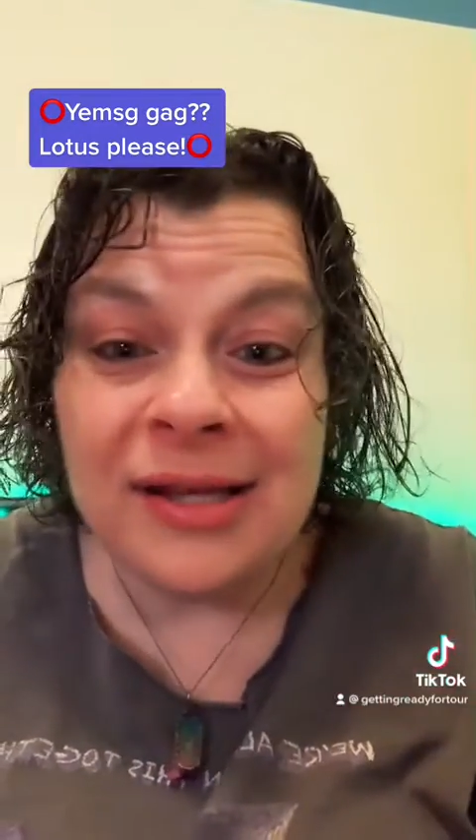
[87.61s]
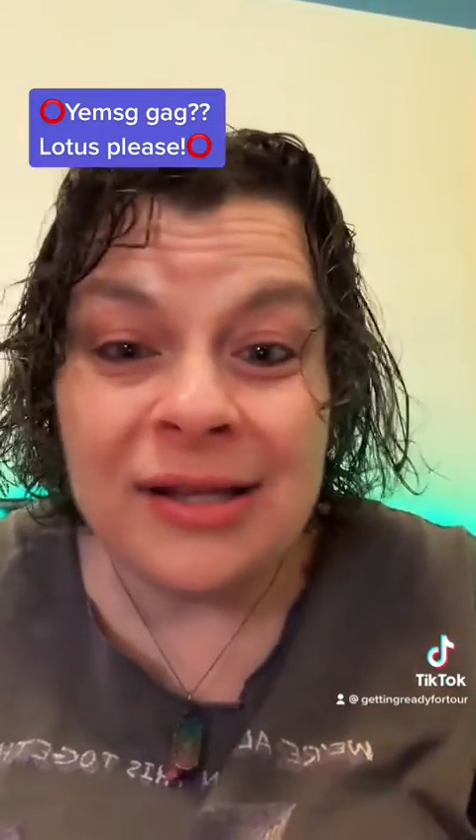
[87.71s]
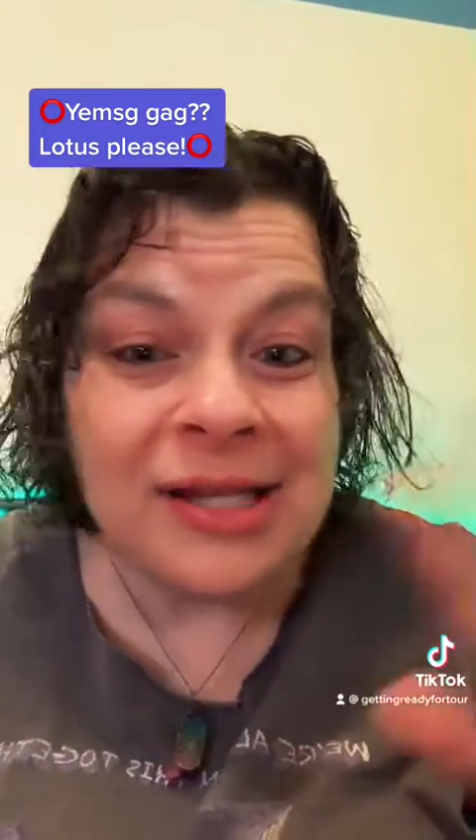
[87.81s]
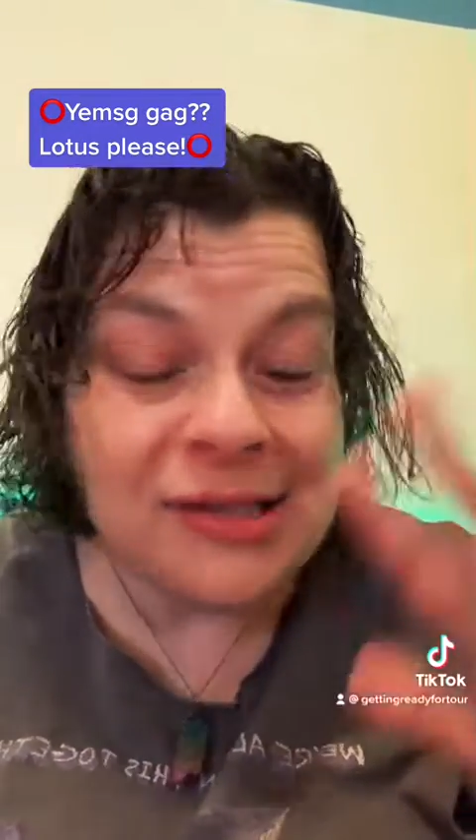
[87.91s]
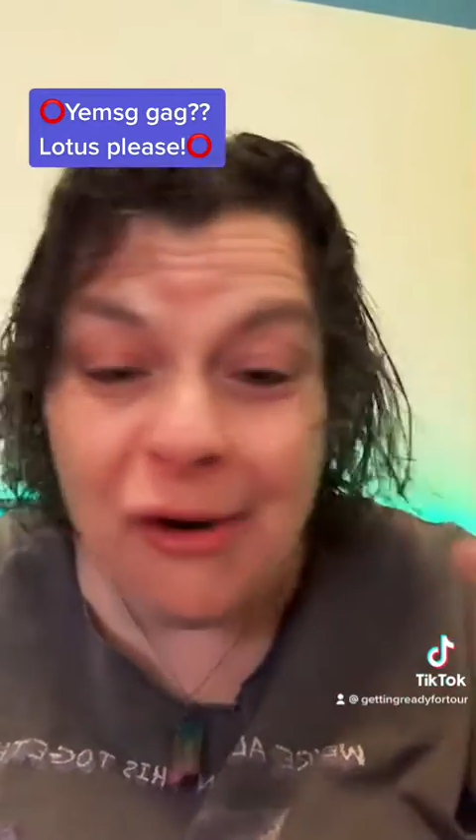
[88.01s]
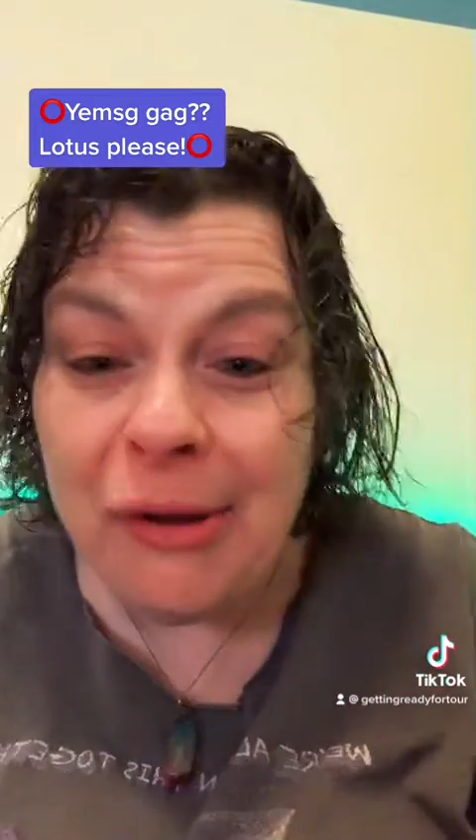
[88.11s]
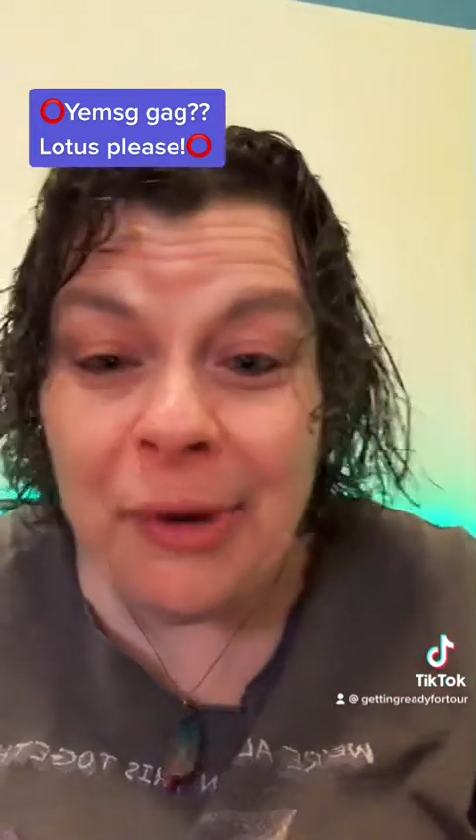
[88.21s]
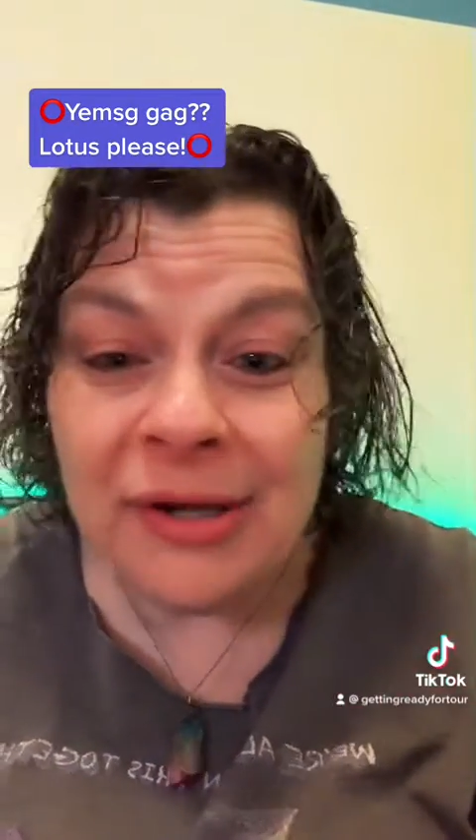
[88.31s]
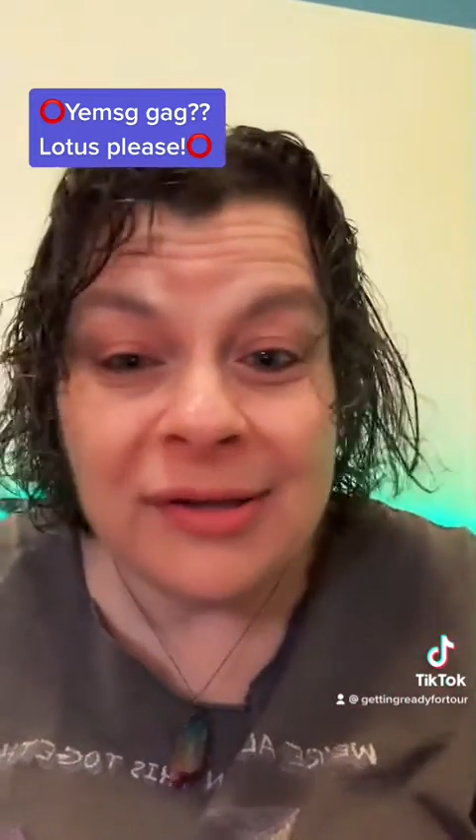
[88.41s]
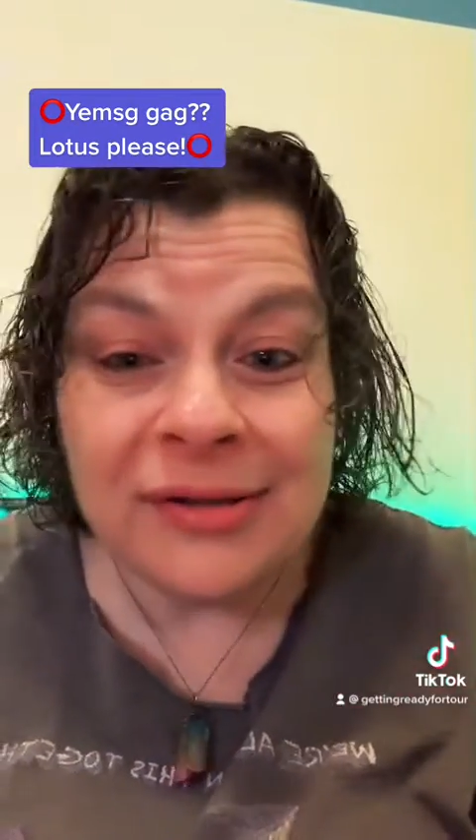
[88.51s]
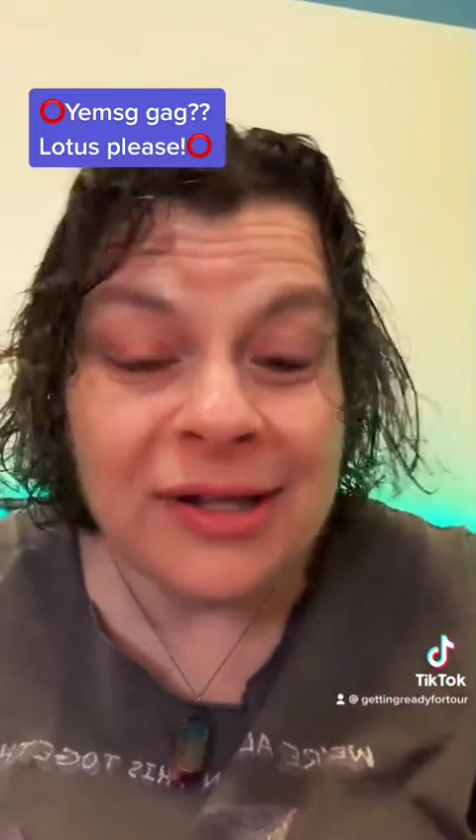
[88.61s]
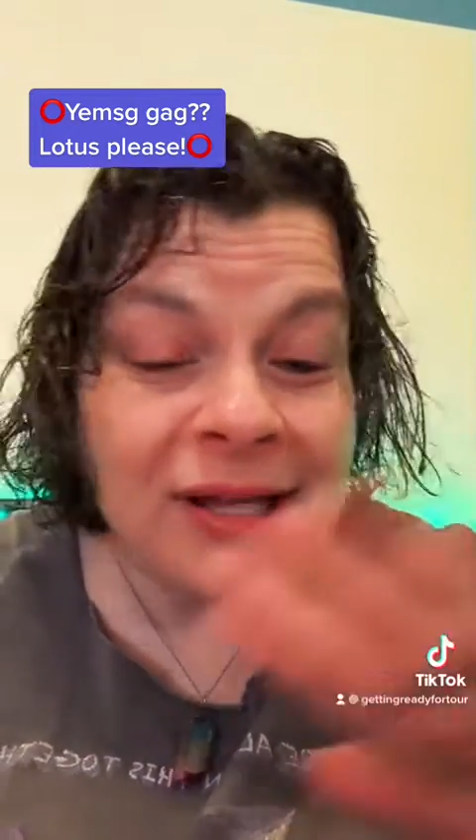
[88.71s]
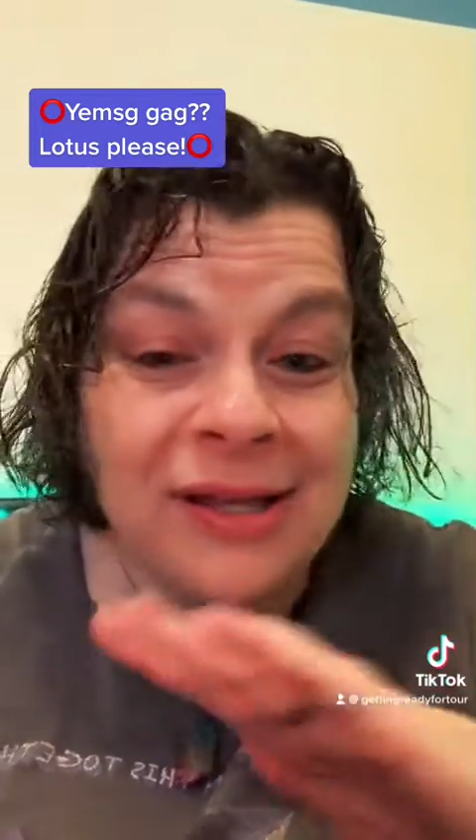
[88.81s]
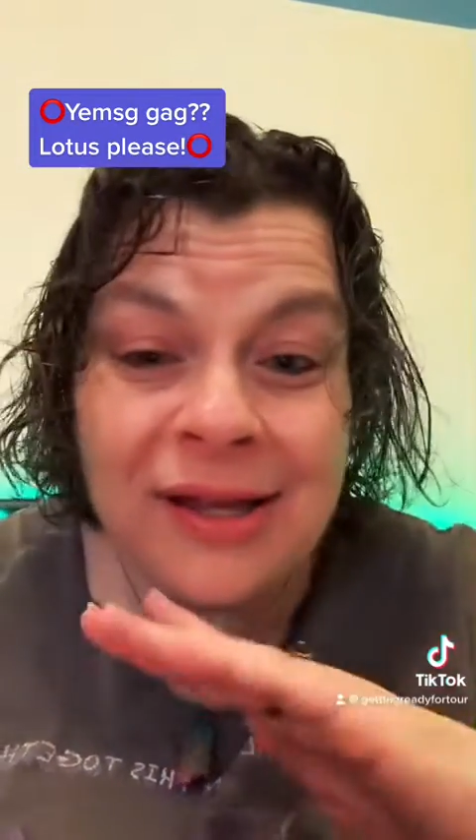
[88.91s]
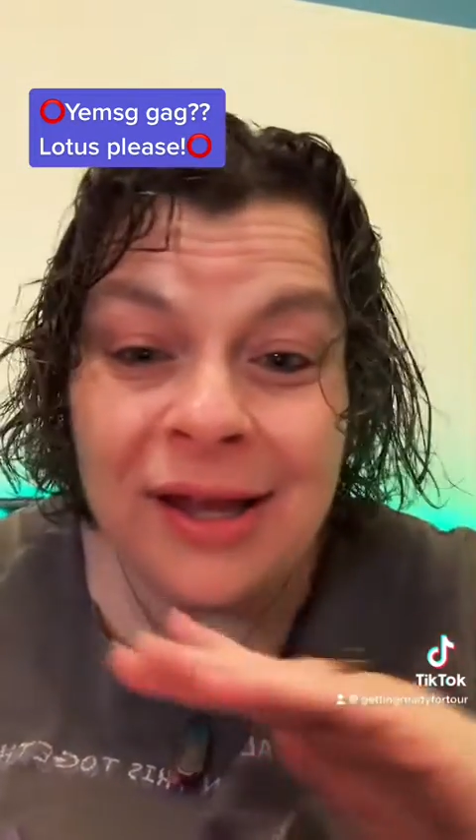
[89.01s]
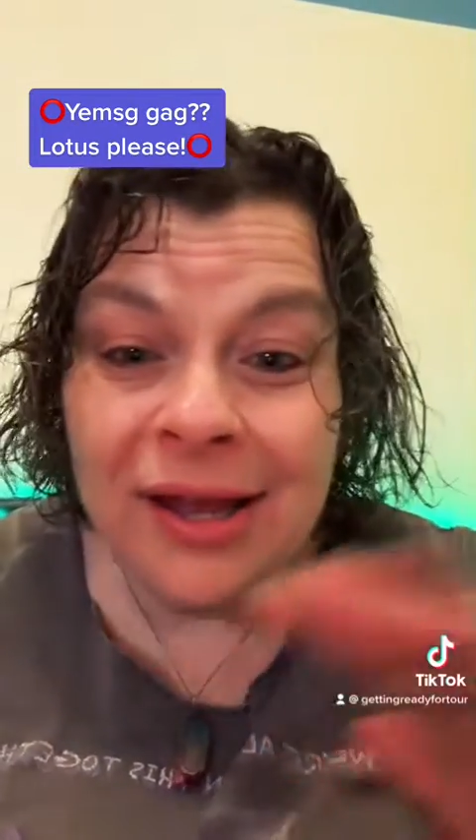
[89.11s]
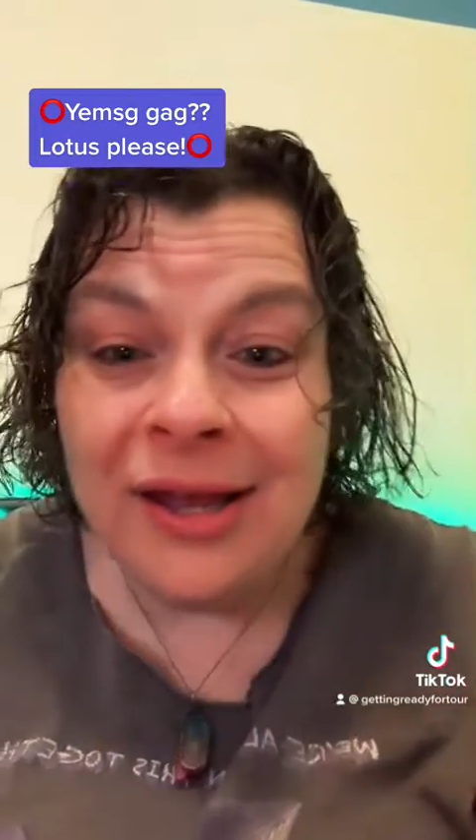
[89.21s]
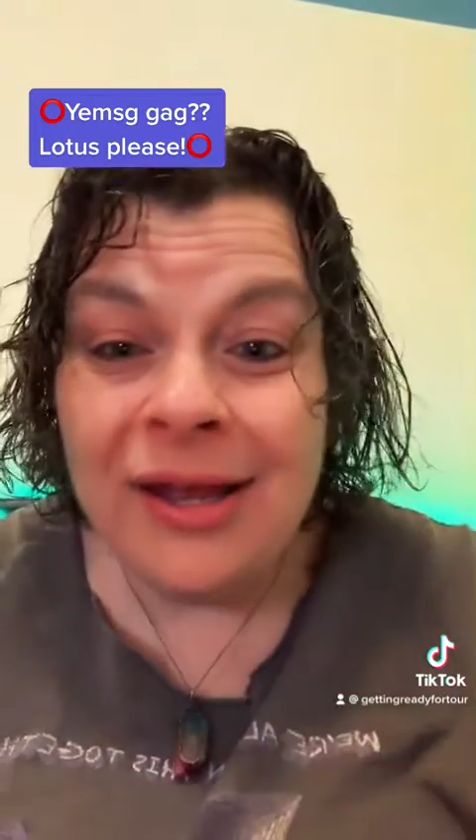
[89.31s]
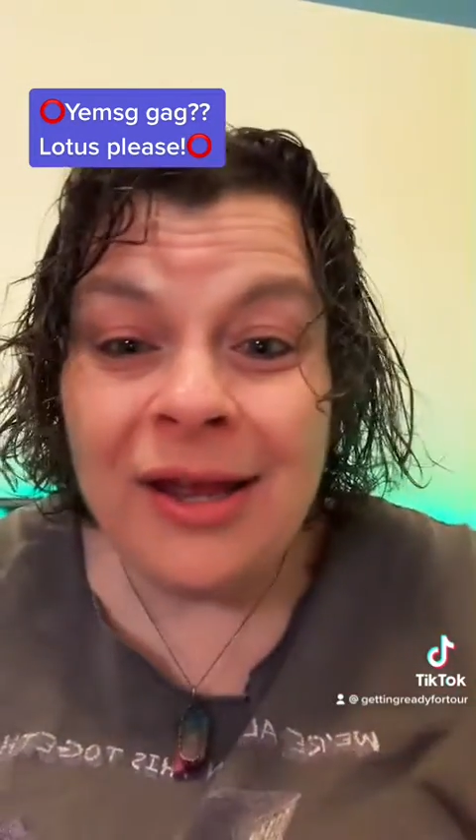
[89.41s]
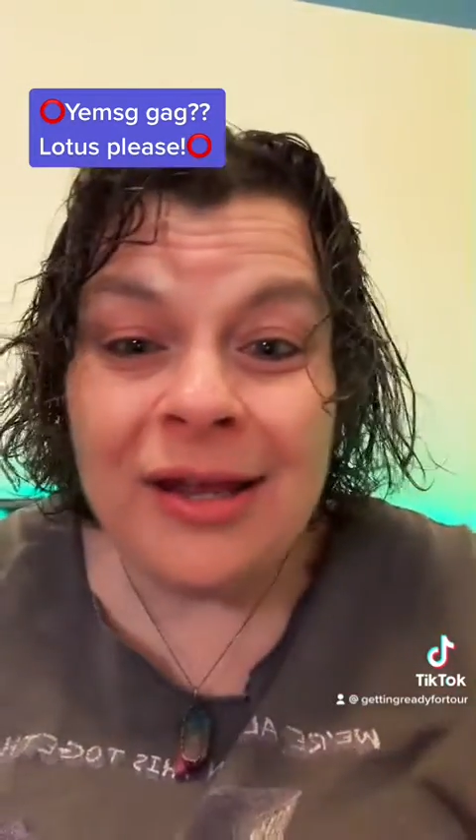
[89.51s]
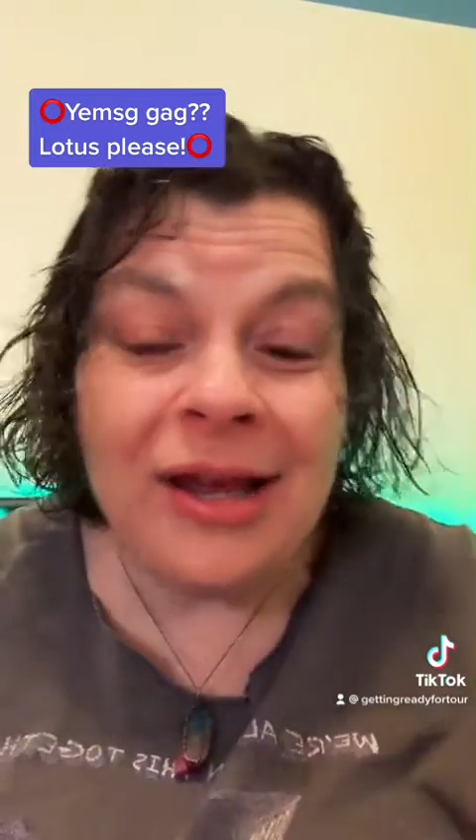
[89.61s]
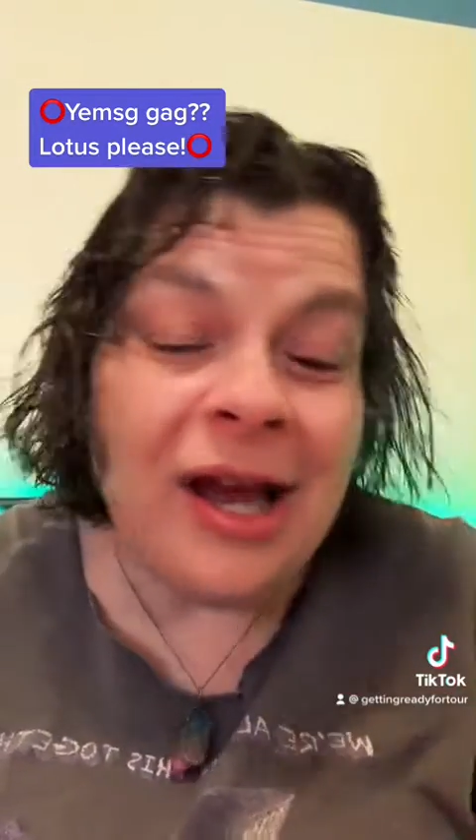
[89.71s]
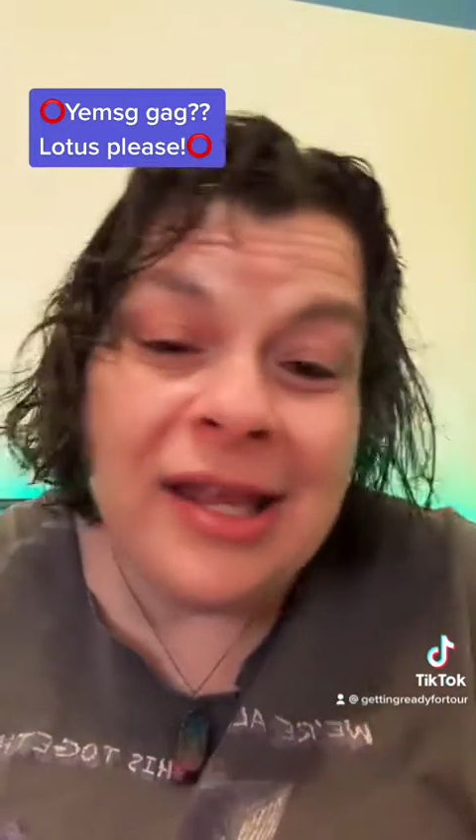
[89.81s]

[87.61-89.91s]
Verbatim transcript: That's all I want. Like, I,